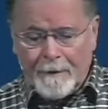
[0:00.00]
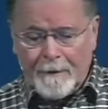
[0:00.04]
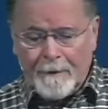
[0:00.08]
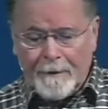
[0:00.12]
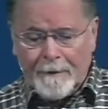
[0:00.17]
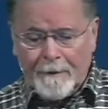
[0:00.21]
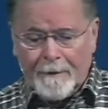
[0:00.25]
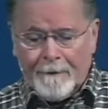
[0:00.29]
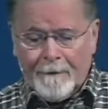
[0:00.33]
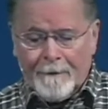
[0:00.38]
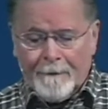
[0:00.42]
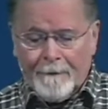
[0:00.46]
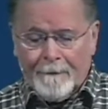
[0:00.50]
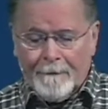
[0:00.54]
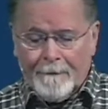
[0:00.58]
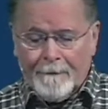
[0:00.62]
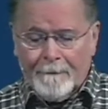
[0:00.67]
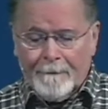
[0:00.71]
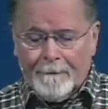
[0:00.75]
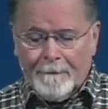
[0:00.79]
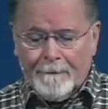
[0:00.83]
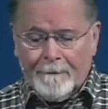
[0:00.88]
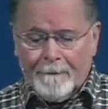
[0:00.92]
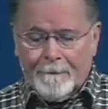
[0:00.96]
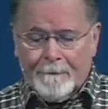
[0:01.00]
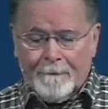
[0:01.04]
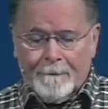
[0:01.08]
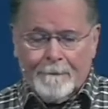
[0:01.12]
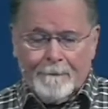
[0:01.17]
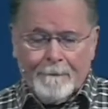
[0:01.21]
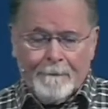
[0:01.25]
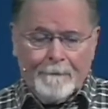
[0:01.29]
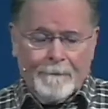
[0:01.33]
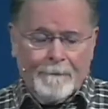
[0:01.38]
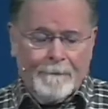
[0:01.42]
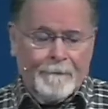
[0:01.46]

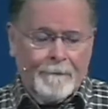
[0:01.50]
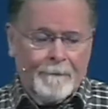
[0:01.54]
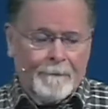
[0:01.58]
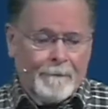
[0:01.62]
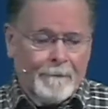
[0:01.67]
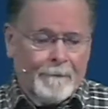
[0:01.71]
Nobody speaks.